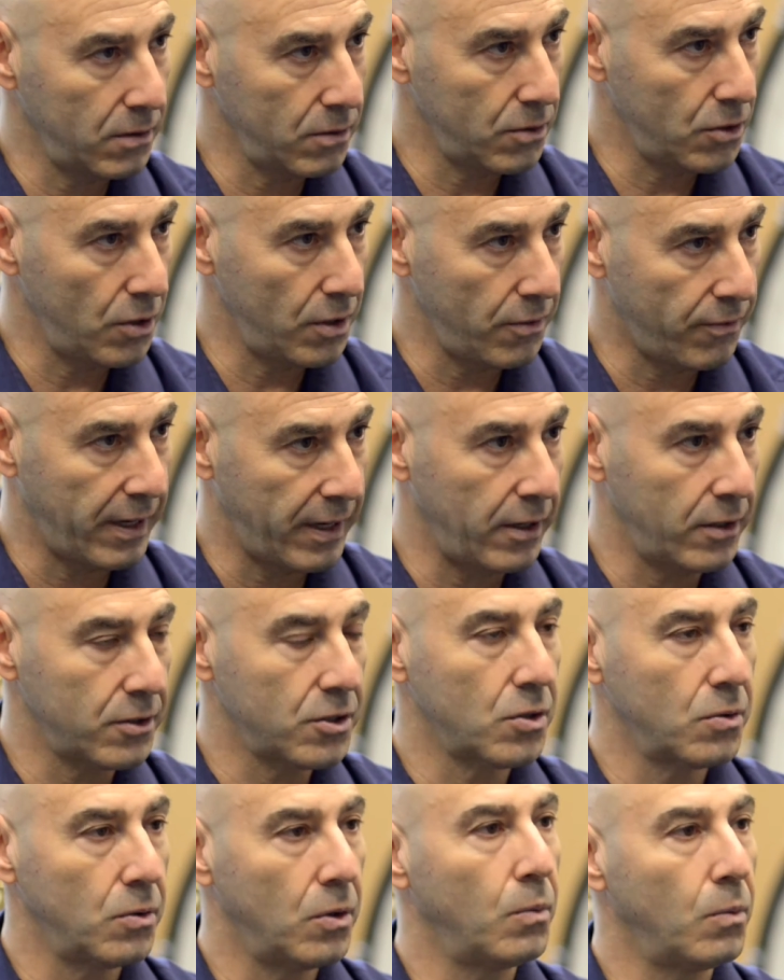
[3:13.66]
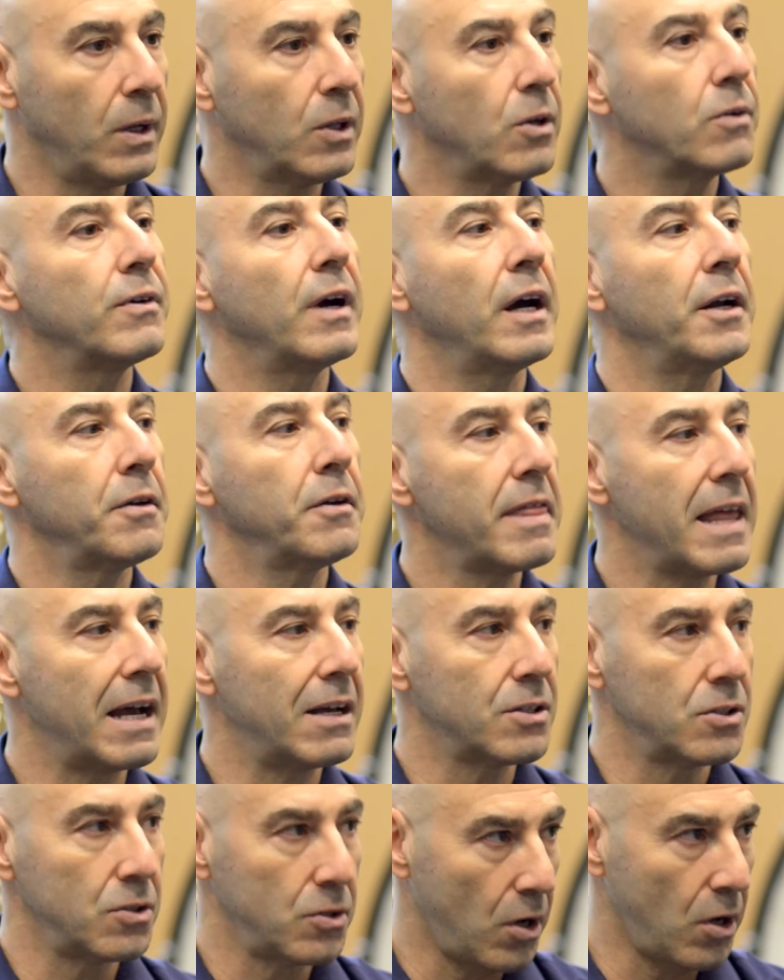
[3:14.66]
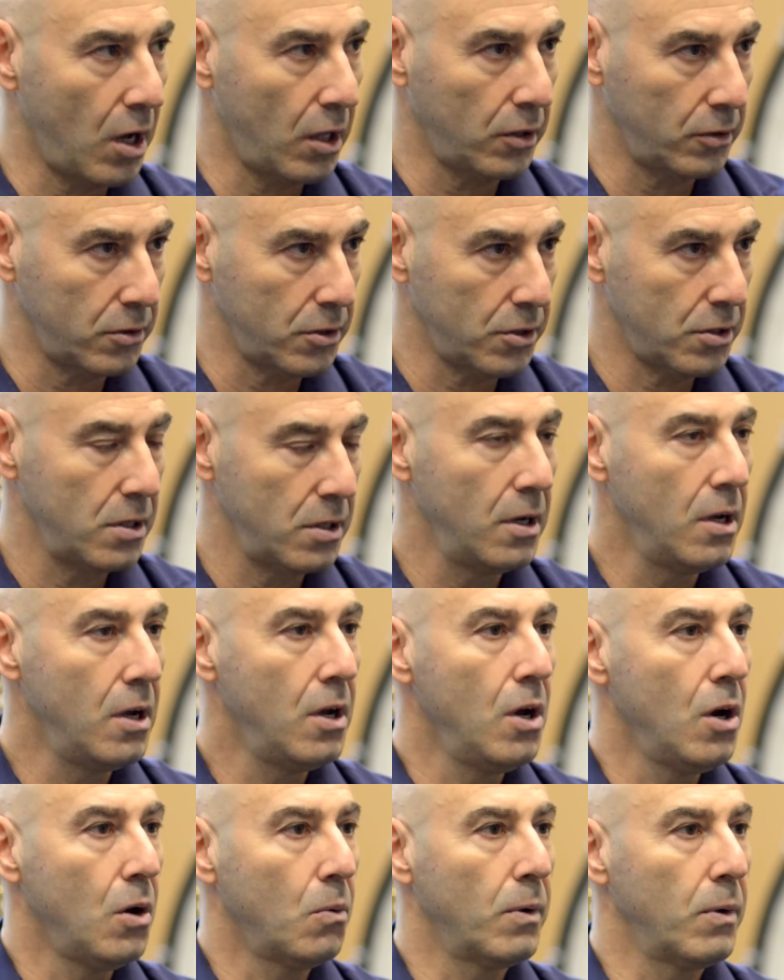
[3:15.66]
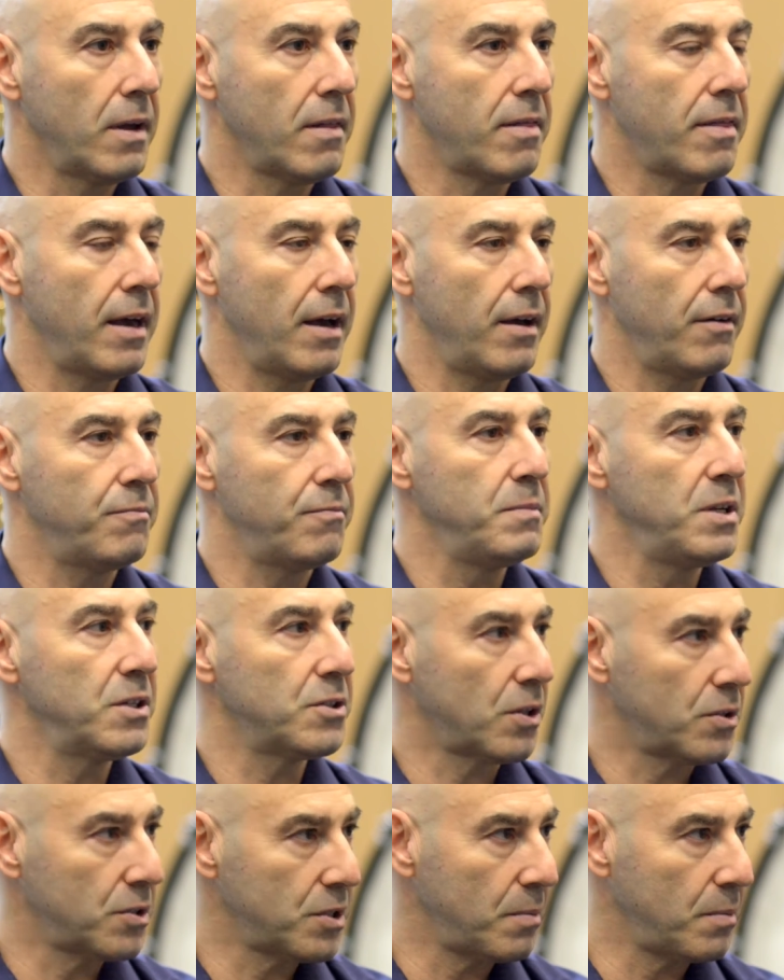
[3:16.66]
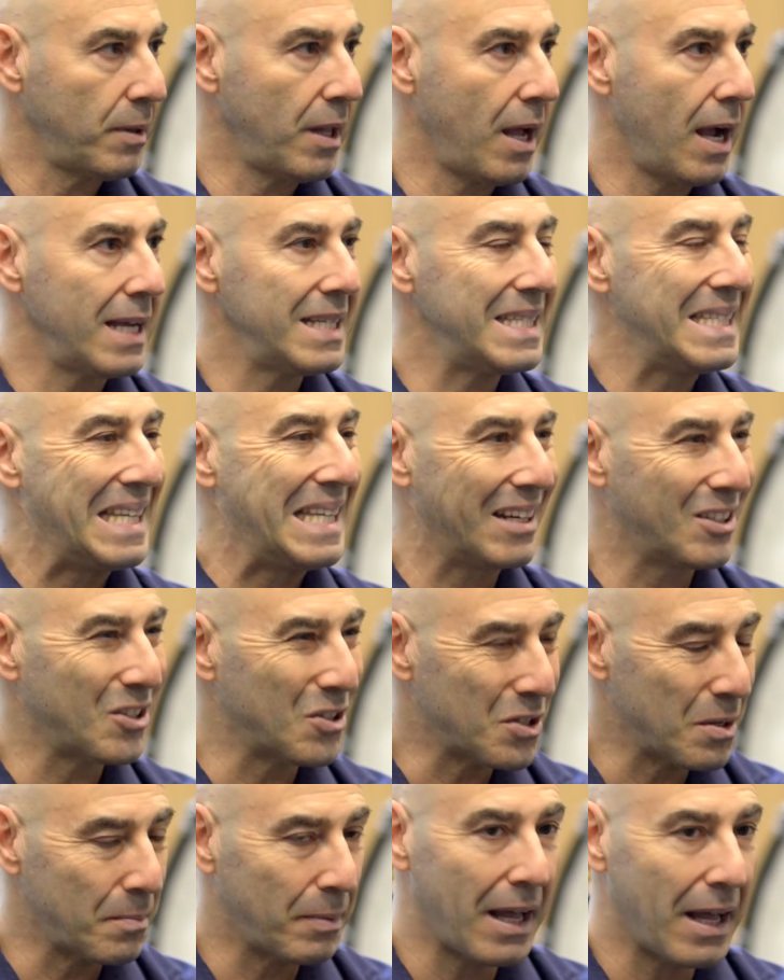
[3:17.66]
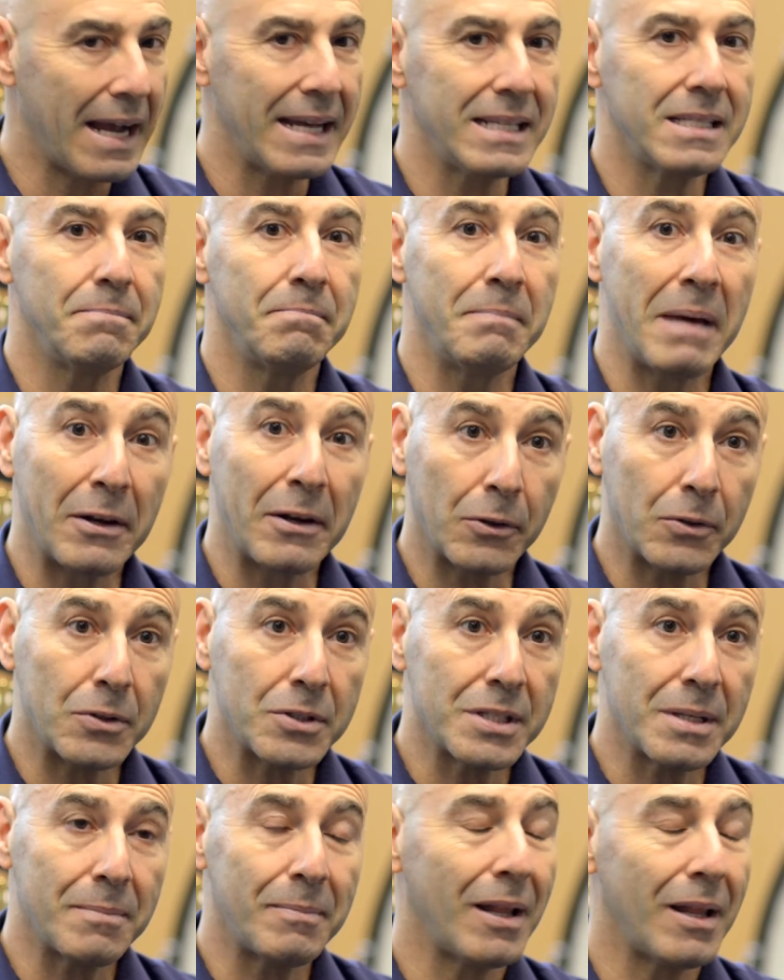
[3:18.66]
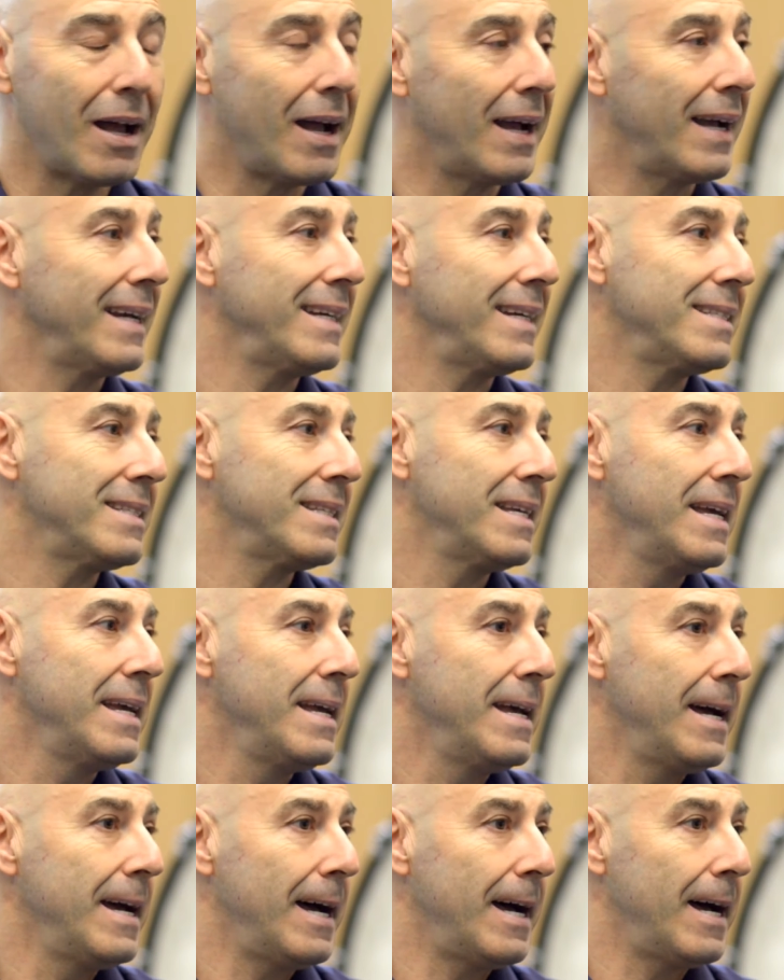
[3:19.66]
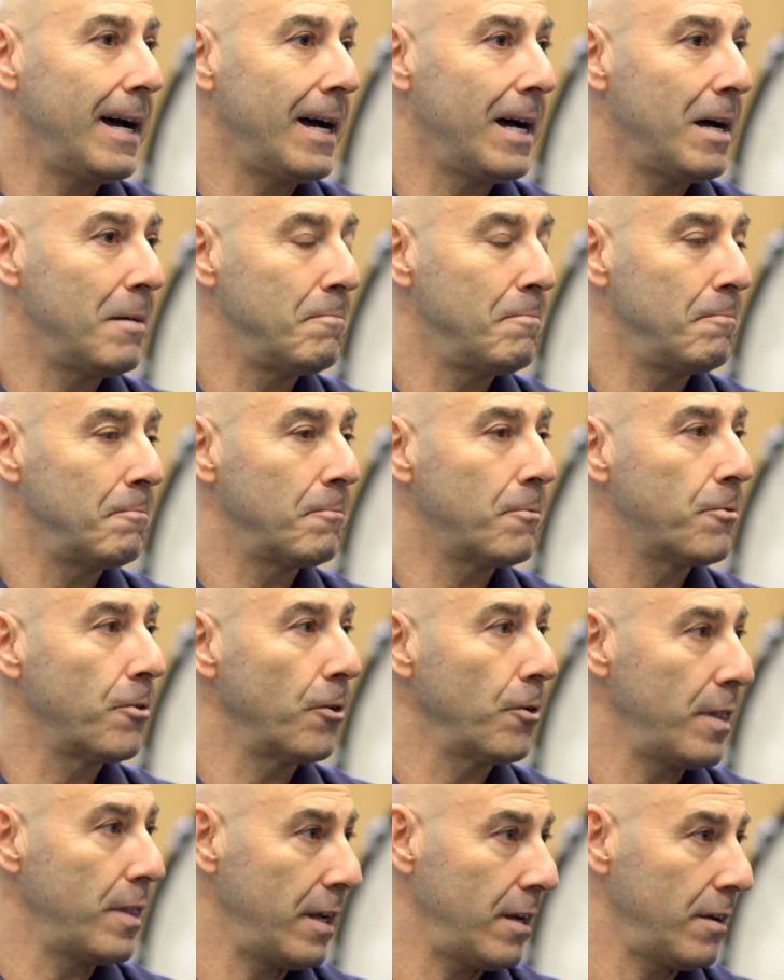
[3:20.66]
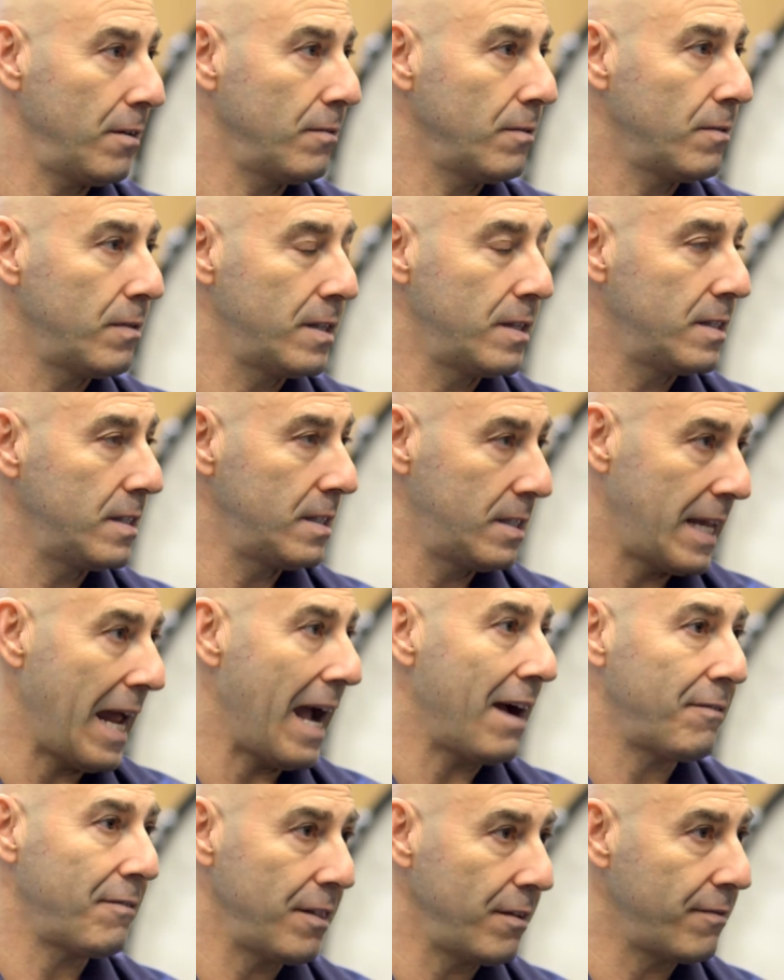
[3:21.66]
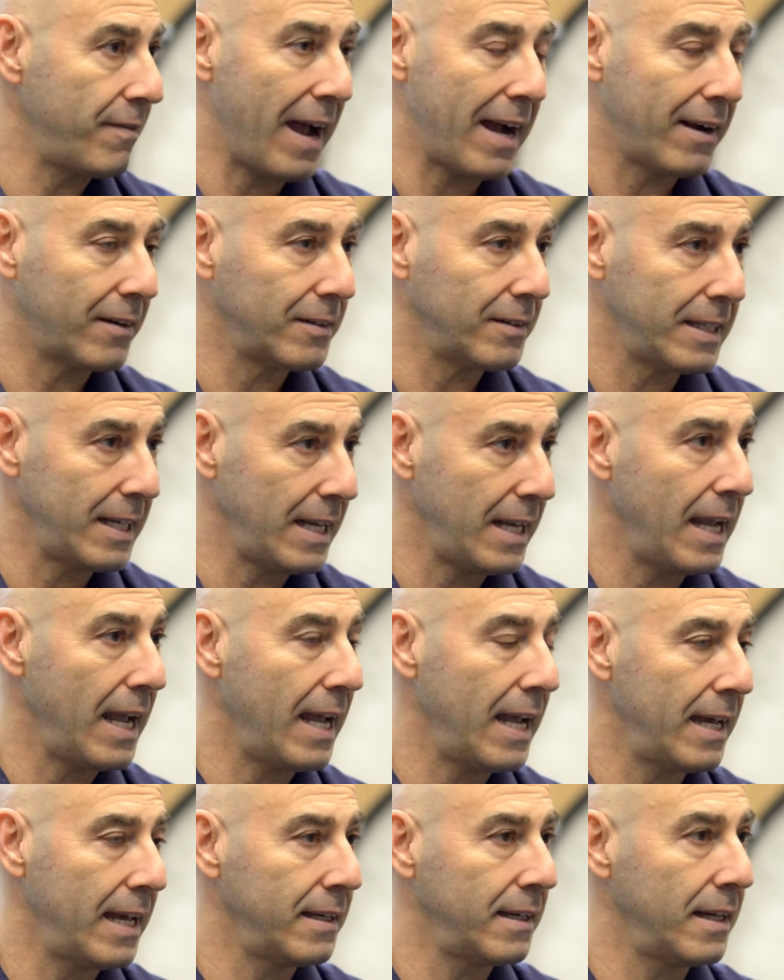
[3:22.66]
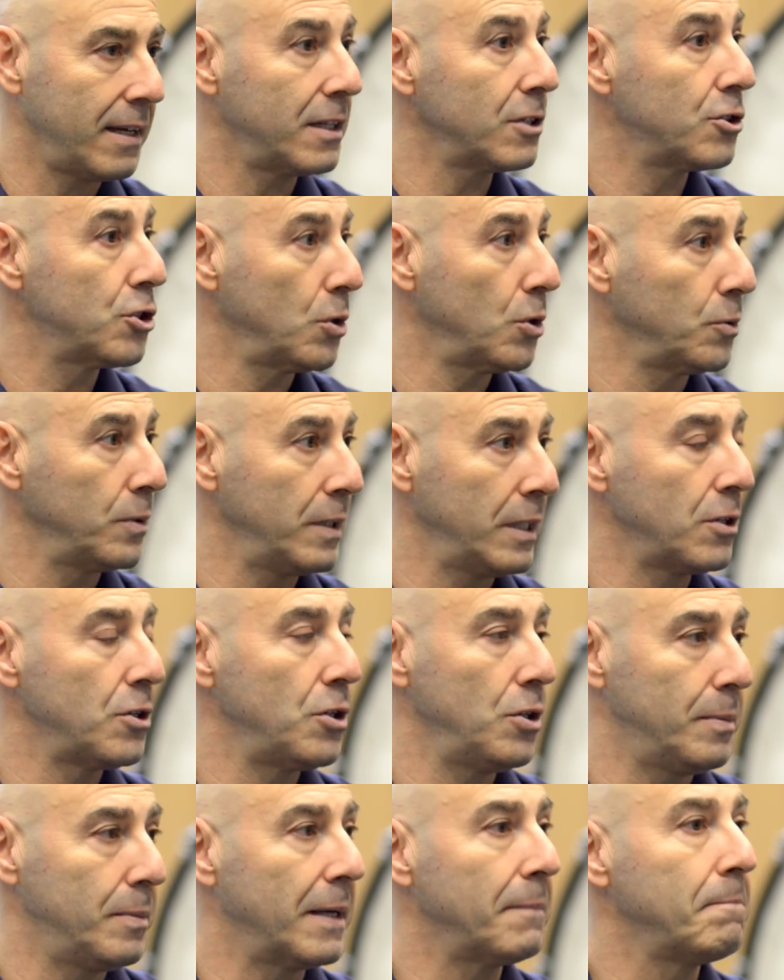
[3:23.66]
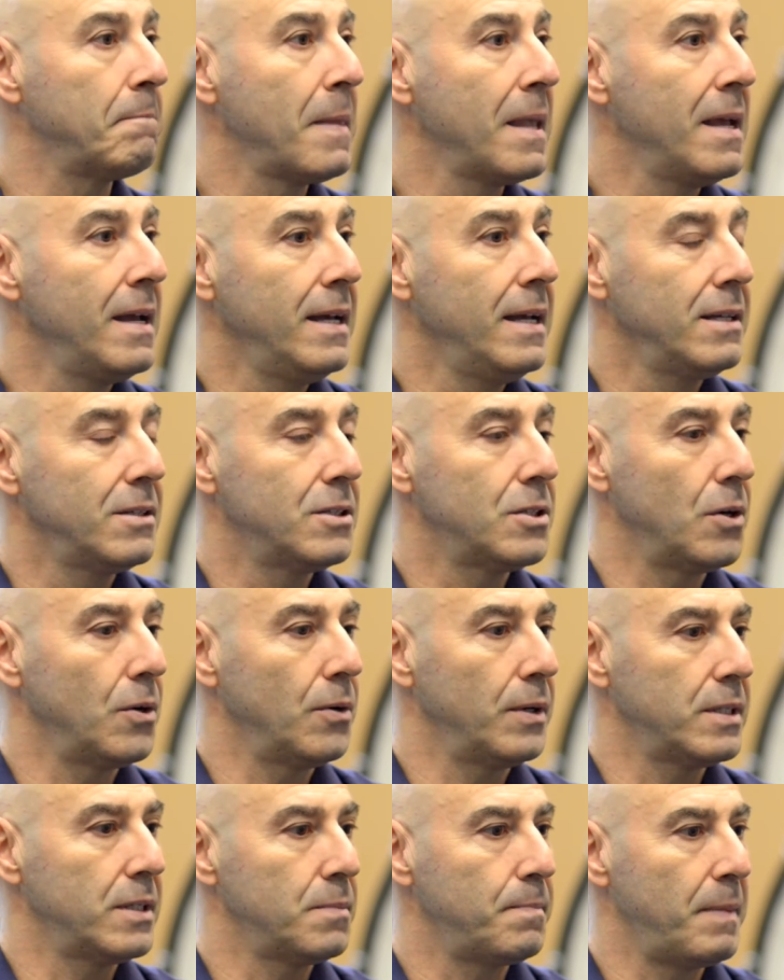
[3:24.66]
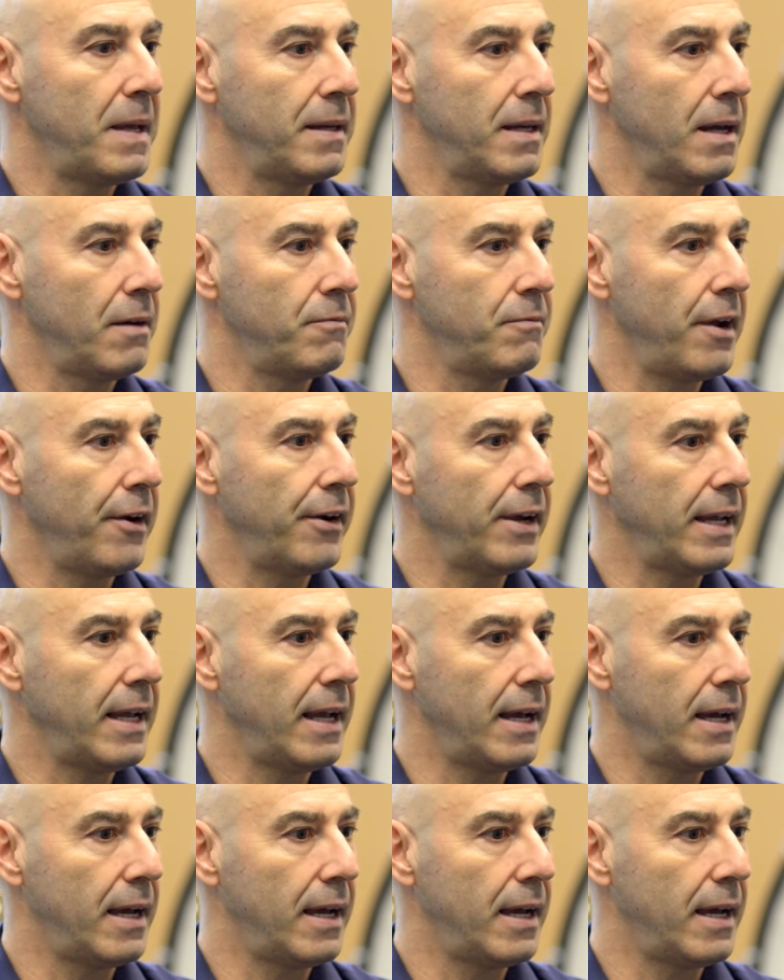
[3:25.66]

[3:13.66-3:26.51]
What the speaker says: to the Fine Arts School well over $100,000 worth of musical supplies, dental supplies, medical supplies for the staff and the faculty and the children in Cuba. So it's been a very